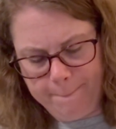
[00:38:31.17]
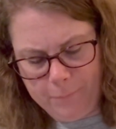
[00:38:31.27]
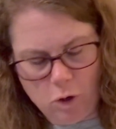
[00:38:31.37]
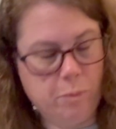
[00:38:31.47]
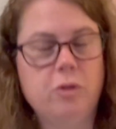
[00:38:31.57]

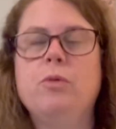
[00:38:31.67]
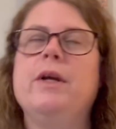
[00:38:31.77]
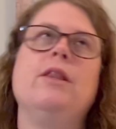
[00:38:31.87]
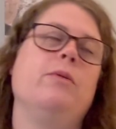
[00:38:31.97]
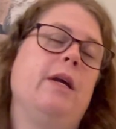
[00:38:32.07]
Or 3
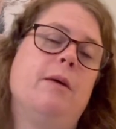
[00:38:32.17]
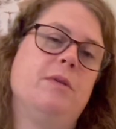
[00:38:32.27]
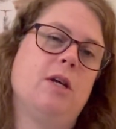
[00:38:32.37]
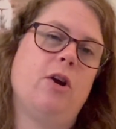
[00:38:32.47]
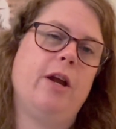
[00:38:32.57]
and 3, I'm
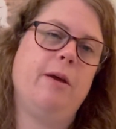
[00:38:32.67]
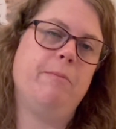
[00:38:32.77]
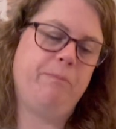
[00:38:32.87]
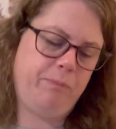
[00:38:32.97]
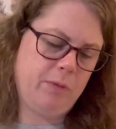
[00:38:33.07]
sorry.
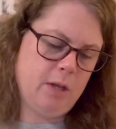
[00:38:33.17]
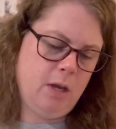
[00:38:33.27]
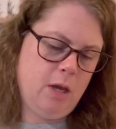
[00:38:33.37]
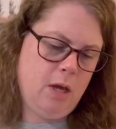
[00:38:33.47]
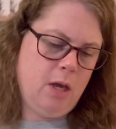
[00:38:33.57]

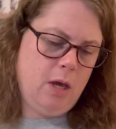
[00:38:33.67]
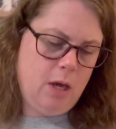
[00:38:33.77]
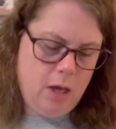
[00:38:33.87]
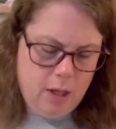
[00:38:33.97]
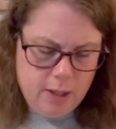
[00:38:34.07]

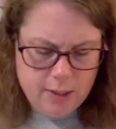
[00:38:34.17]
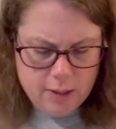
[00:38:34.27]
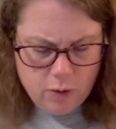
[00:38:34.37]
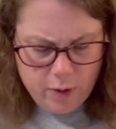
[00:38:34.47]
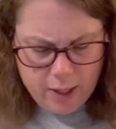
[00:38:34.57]
This
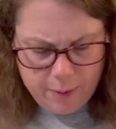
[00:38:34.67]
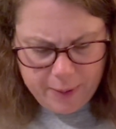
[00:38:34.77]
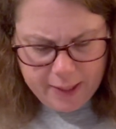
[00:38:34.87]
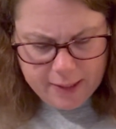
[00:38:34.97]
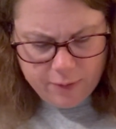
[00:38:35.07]
is going on a
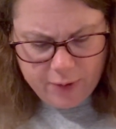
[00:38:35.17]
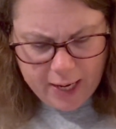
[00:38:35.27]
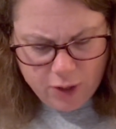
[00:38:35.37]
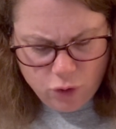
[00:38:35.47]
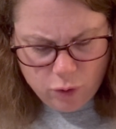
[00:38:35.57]
piece of
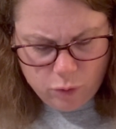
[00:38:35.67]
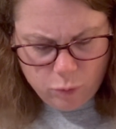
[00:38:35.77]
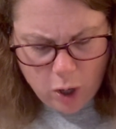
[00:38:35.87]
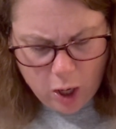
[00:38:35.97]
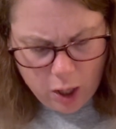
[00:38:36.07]
Natural
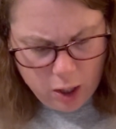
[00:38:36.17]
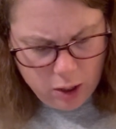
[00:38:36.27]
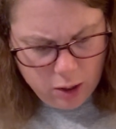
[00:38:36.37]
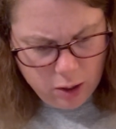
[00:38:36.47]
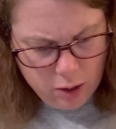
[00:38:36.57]
Raw,
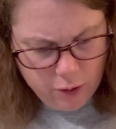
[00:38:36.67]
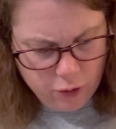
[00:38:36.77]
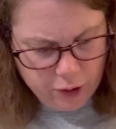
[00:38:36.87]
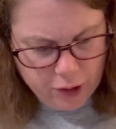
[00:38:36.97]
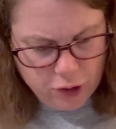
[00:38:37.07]

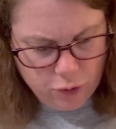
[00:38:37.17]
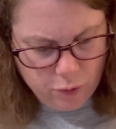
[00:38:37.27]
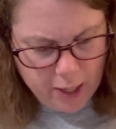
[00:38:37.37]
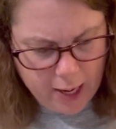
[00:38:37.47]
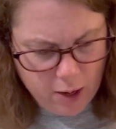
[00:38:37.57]
32
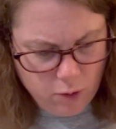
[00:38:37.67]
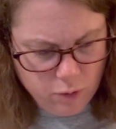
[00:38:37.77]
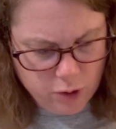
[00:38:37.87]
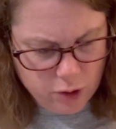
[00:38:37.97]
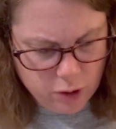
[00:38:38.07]

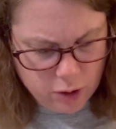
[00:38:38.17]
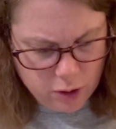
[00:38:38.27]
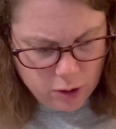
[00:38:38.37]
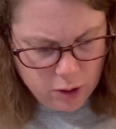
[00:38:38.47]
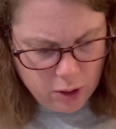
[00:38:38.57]
count
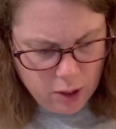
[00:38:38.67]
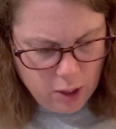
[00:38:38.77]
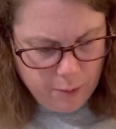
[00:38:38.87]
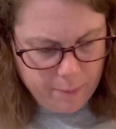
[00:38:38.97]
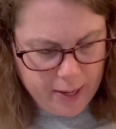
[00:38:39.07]

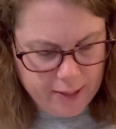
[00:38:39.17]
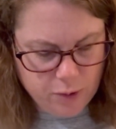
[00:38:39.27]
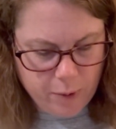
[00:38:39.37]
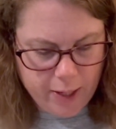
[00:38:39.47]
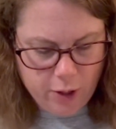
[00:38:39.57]
by
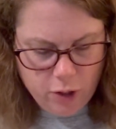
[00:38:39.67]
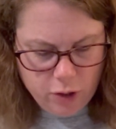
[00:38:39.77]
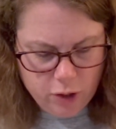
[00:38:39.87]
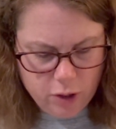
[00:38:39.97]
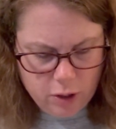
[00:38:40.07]

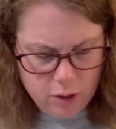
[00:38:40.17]
Zweigert.